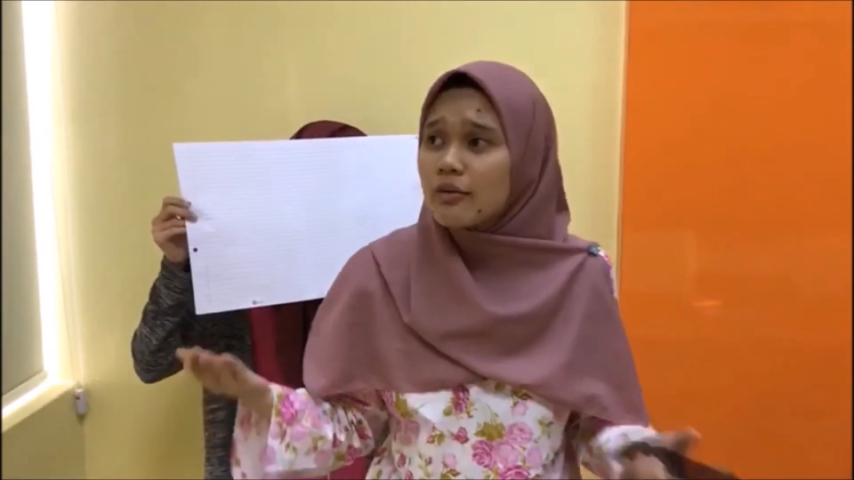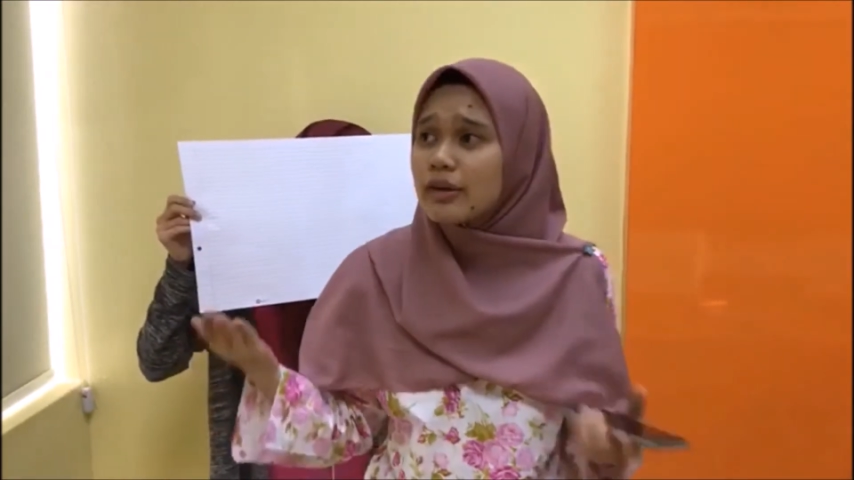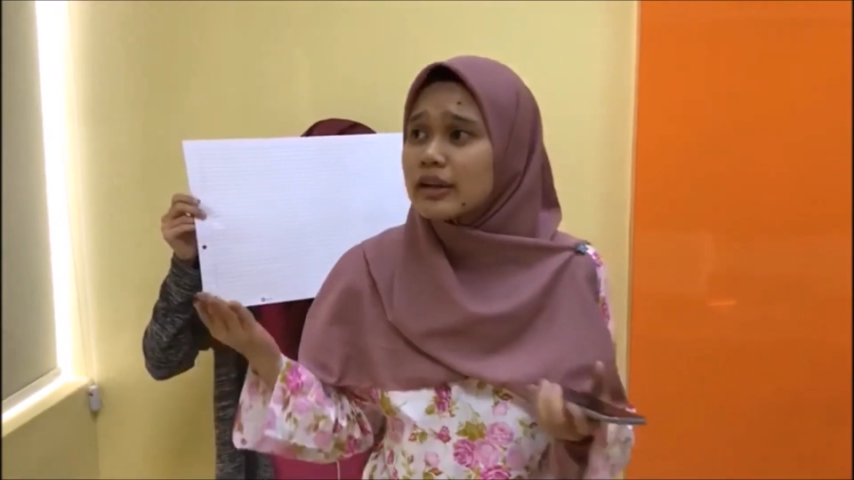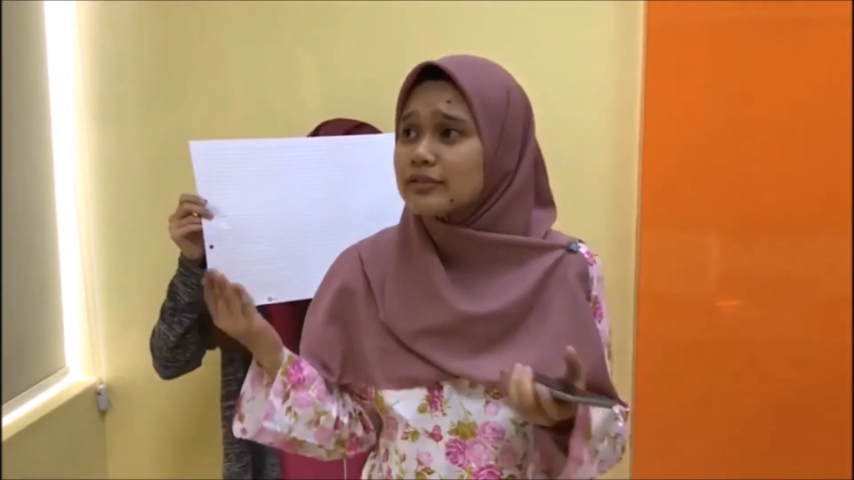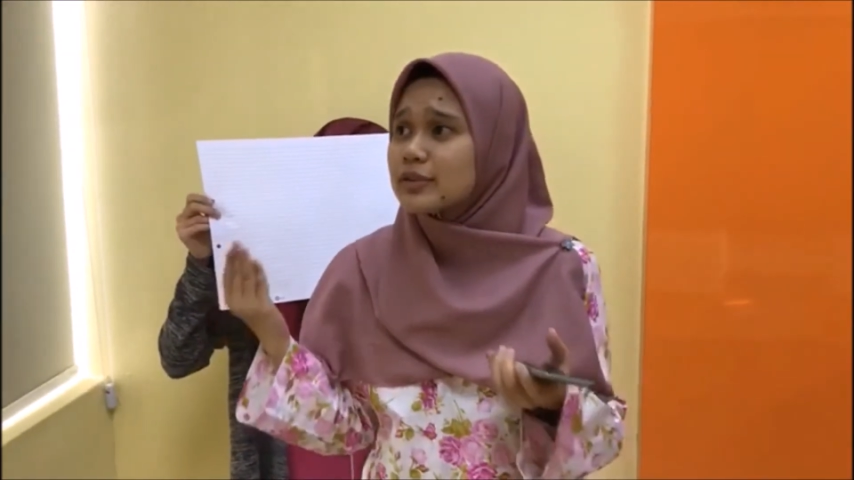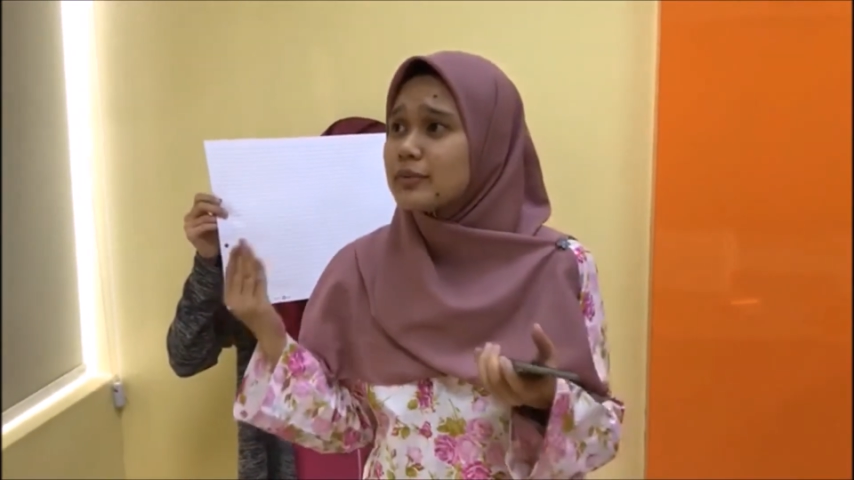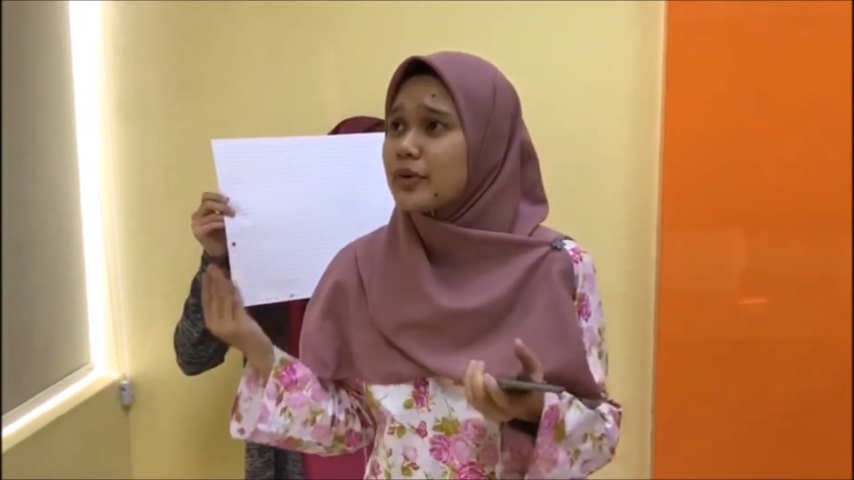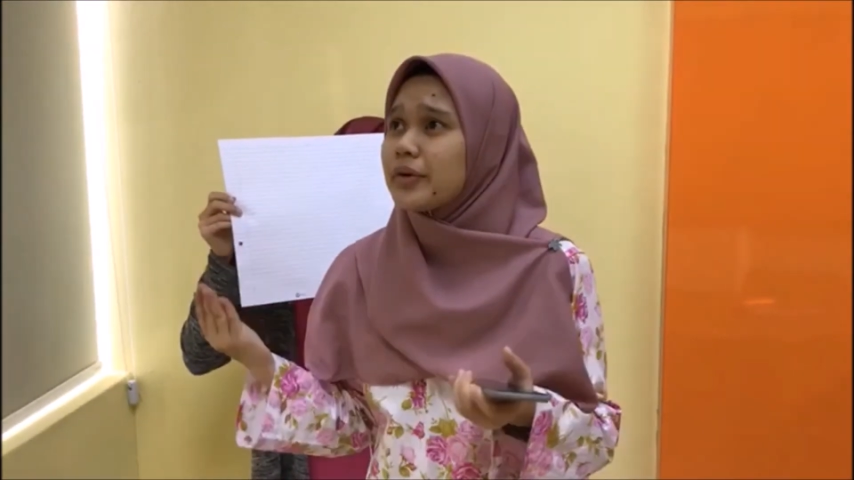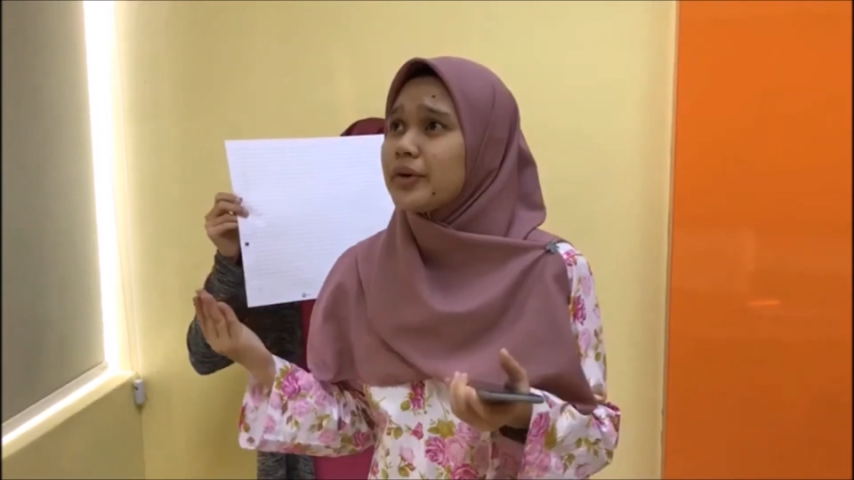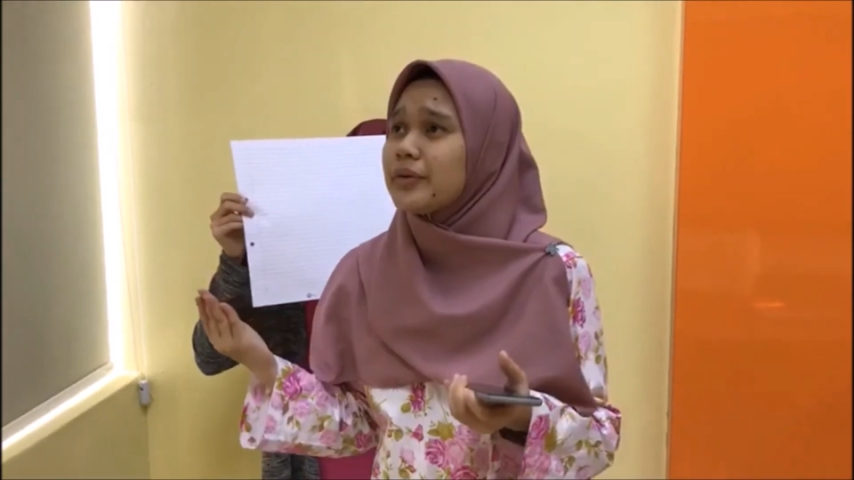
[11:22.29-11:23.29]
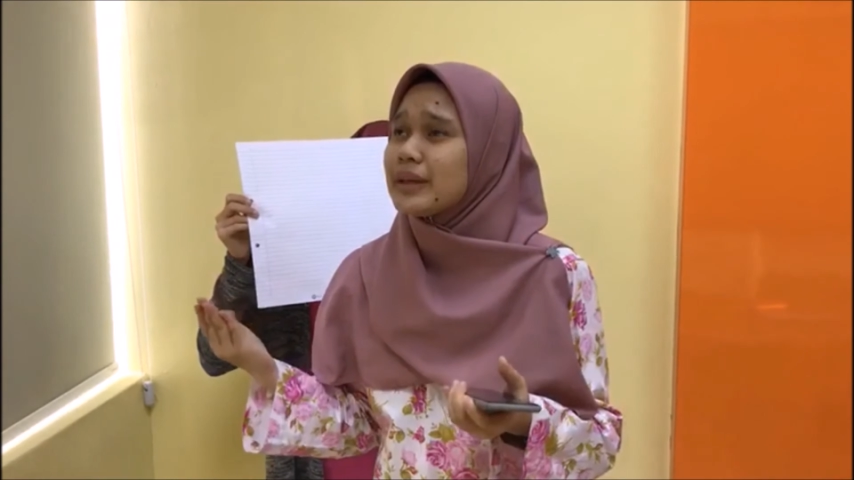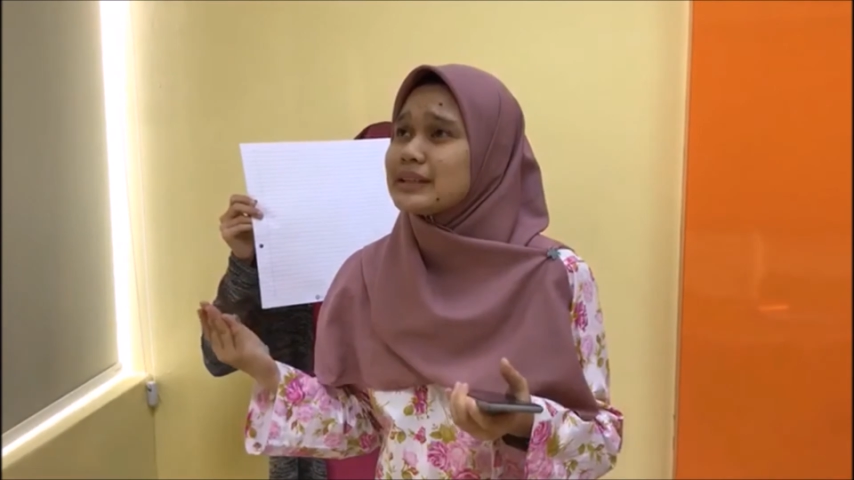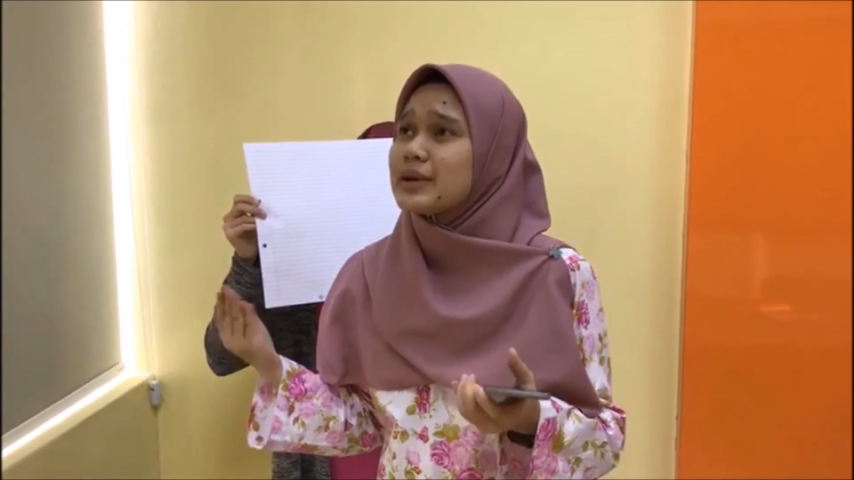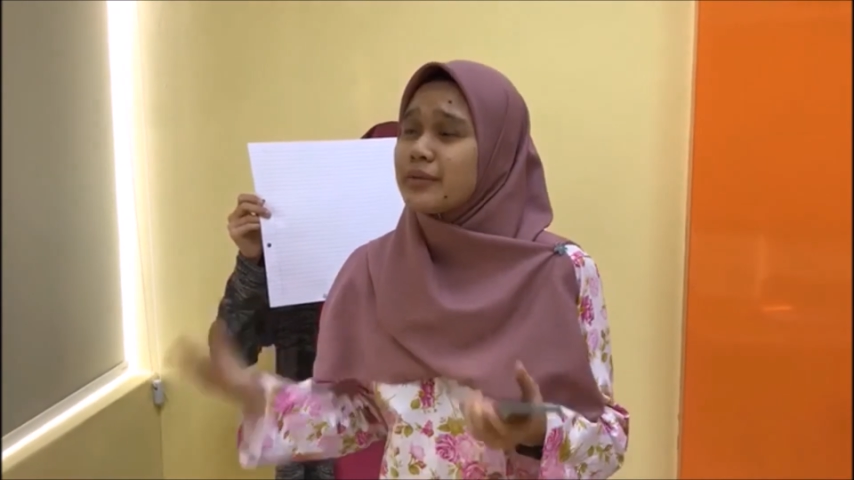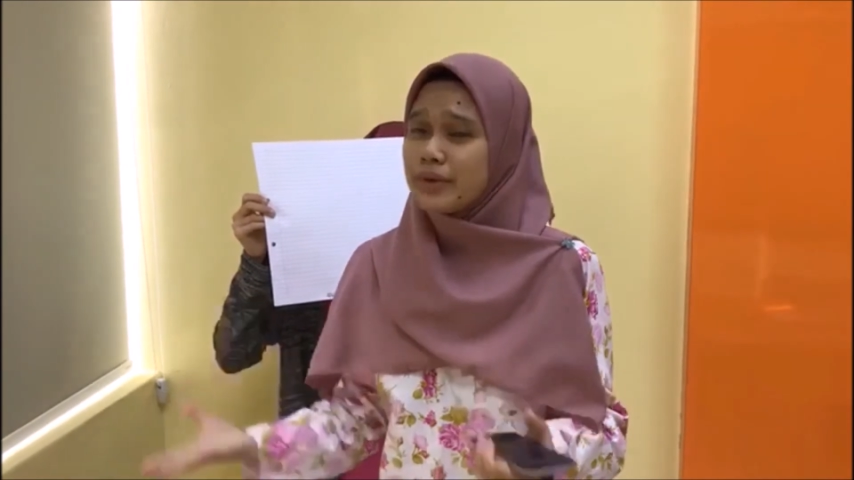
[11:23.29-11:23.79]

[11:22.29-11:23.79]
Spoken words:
What if tomorrow is the